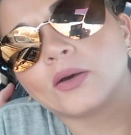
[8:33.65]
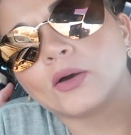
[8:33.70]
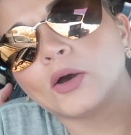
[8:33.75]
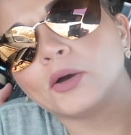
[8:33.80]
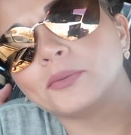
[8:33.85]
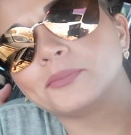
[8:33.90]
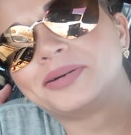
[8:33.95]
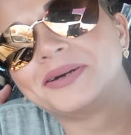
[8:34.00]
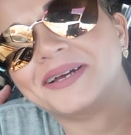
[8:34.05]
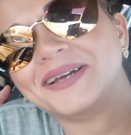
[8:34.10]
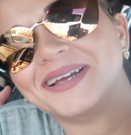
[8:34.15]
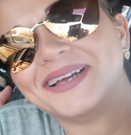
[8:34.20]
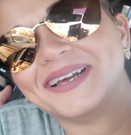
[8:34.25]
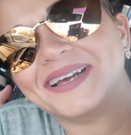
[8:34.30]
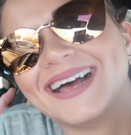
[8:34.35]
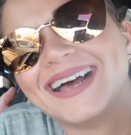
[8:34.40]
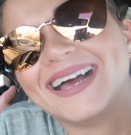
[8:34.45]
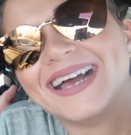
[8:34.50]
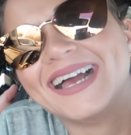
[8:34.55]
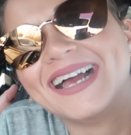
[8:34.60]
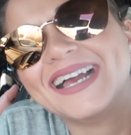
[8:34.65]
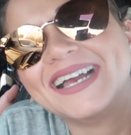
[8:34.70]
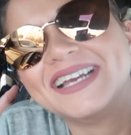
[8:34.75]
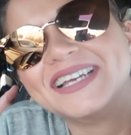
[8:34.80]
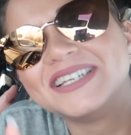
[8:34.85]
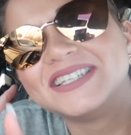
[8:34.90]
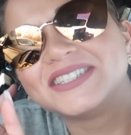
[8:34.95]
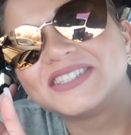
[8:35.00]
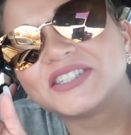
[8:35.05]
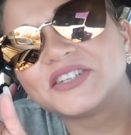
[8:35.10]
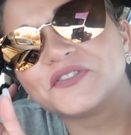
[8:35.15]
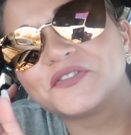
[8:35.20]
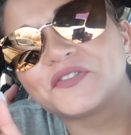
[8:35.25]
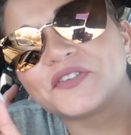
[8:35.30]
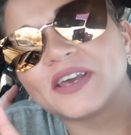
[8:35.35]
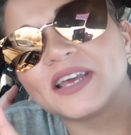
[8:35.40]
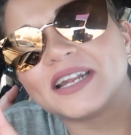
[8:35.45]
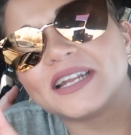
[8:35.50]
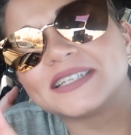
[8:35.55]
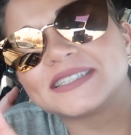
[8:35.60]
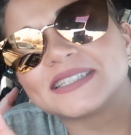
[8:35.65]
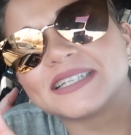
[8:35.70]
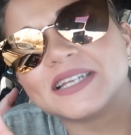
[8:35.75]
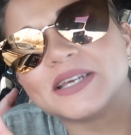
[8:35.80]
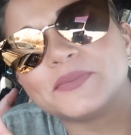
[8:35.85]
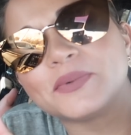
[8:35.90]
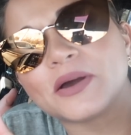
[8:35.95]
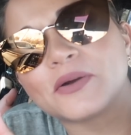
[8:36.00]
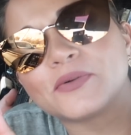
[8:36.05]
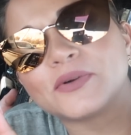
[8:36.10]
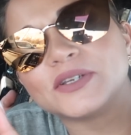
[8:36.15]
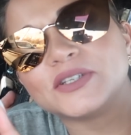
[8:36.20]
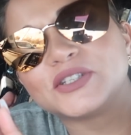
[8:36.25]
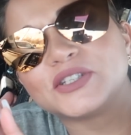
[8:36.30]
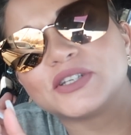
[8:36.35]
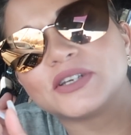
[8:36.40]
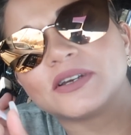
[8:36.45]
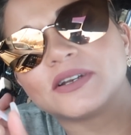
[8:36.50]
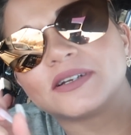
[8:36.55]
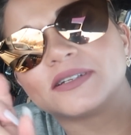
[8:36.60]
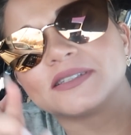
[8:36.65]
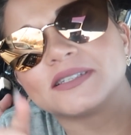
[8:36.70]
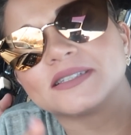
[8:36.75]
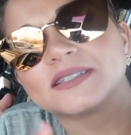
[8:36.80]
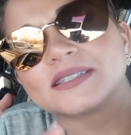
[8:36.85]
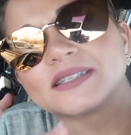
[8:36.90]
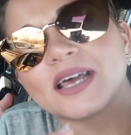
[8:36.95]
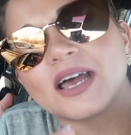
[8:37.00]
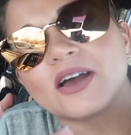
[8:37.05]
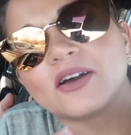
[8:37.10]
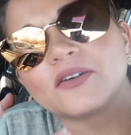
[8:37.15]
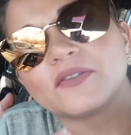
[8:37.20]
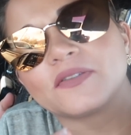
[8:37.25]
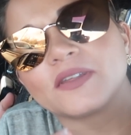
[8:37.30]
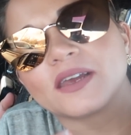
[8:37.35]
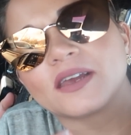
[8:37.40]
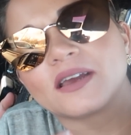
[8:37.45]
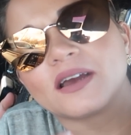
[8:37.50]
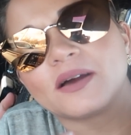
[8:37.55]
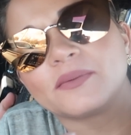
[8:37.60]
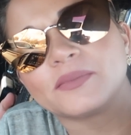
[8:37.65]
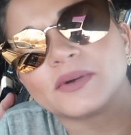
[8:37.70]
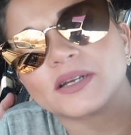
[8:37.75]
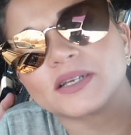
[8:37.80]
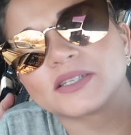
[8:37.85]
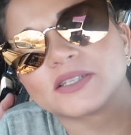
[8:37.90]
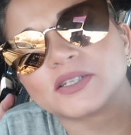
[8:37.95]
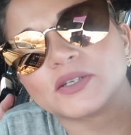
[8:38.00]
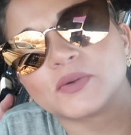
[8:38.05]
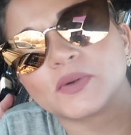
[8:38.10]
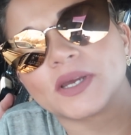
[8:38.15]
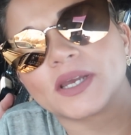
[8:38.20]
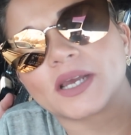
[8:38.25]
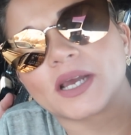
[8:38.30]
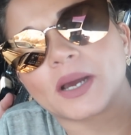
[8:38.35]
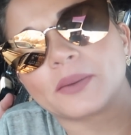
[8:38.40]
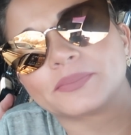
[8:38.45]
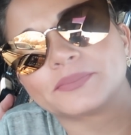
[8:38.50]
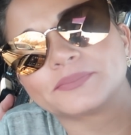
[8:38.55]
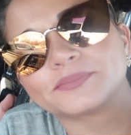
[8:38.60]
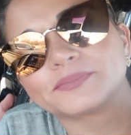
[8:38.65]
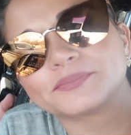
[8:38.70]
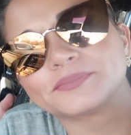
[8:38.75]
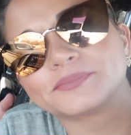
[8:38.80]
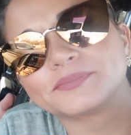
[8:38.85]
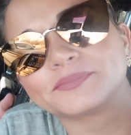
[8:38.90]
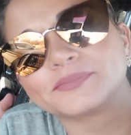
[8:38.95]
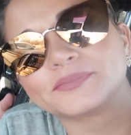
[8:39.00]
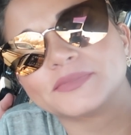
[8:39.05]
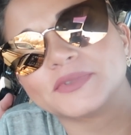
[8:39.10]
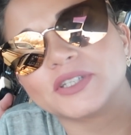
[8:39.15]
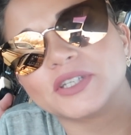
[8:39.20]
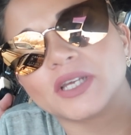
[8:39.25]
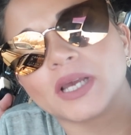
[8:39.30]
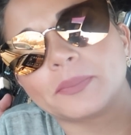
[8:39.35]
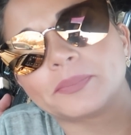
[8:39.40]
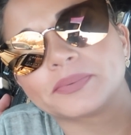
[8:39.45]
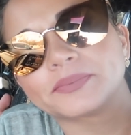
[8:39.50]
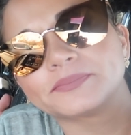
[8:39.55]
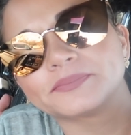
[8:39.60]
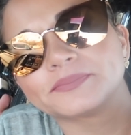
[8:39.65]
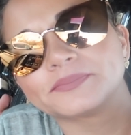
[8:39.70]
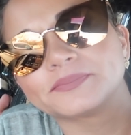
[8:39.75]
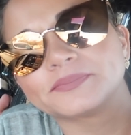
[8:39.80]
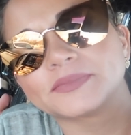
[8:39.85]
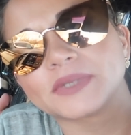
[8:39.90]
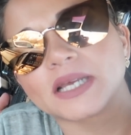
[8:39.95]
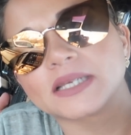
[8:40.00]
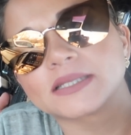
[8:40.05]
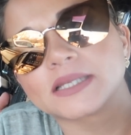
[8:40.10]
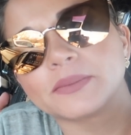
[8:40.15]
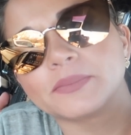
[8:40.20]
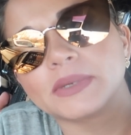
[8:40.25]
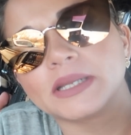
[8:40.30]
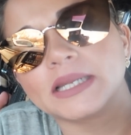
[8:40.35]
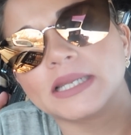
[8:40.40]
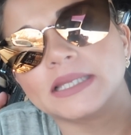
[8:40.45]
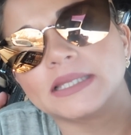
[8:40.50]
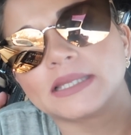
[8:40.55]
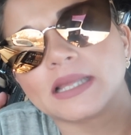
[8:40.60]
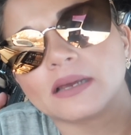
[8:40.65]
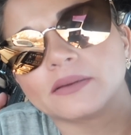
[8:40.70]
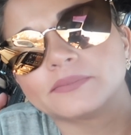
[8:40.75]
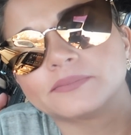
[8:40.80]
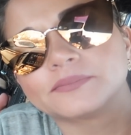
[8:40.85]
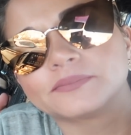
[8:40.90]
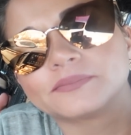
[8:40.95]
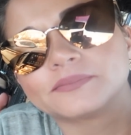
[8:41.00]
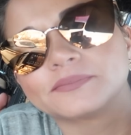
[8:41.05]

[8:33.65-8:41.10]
Oh, she fell asleep and when she heard the sound of the camera, she wake up. Yep, that's Emilita.